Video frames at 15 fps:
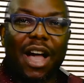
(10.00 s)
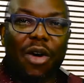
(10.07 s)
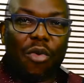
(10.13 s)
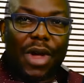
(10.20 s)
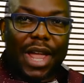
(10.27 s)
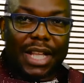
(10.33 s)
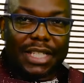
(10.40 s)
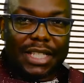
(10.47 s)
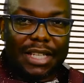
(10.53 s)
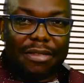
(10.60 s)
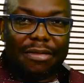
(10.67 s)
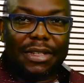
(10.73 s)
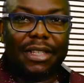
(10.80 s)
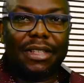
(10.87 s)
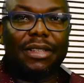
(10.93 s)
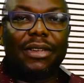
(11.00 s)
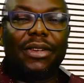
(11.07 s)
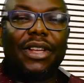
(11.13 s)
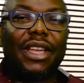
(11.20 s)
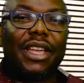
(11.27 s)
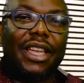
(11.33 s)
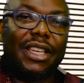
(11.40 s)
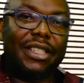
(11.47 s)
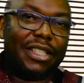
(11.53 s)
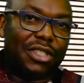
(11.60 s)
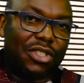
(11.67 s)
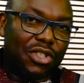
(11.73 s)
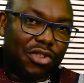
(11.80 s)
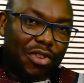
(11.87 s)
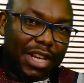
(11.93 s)
Akweya TV is
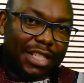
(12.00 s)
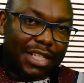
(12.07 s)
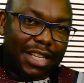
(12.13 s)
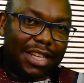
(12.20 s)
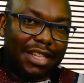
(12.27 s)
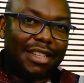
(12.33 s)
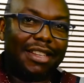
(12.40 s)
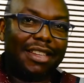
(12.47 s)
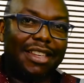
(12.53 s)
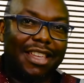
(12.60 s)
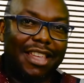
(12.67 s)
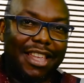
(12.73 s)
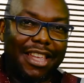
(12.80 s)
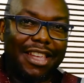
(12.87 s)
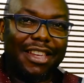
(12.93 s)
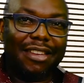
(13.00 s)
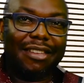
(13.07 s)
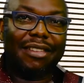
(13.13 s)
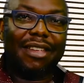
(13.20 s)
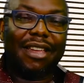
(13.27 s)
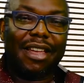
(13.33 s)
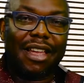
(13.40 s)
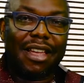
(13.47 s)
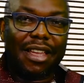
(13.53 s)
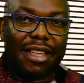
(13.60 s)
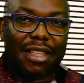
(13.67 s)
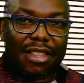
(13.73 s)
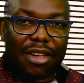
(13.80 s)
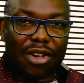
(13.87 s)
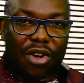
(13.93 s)
interested in
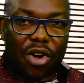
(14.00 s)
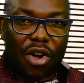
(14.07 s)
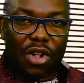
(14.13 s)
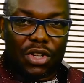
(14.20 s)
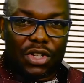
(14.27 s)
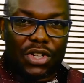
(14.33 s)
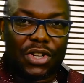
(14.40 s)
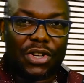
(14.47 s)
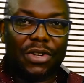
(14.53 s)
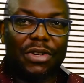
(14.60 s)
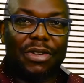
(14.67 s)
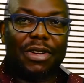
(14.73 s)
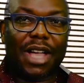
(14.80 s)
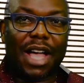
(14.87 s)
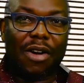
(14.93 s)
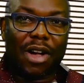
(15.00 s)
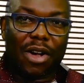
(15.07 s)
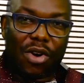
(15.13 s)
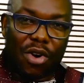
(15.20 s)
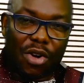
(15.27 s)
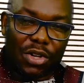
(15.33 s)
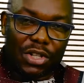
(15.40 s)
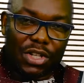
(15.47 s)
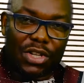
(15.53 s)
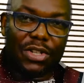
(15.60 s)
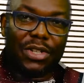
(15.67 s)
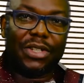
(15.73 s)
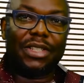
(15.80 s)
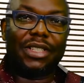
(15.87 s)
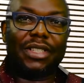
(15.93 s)
the culture, our
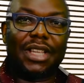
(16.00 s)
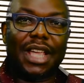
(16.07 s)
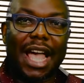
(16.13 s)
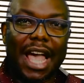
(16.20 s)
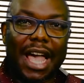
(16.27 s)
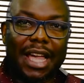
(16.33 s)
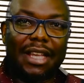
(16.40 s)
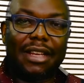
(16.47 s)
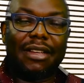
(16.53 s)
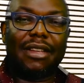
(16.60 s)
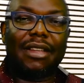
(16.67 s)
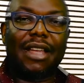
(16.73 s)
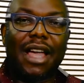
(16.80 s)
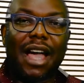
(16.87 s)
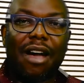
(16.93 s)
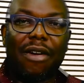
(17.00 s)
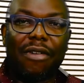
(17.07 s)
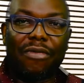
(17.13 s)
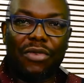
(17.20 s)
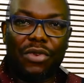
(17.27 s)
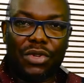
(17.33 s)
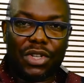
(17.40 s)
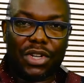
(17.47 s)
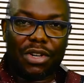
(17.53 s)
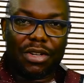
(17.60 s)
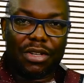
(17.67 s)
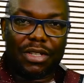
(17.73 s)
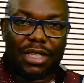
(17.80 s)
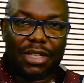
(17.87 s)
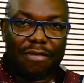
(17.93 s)
cultures, and our
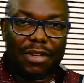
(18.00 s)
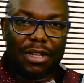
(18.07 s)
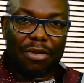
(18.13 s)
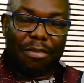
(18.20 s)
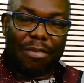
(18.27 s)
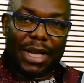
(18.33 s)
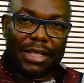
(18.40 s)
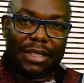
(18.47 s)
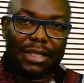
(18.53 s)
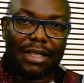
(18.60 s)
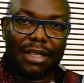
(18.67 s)
future development.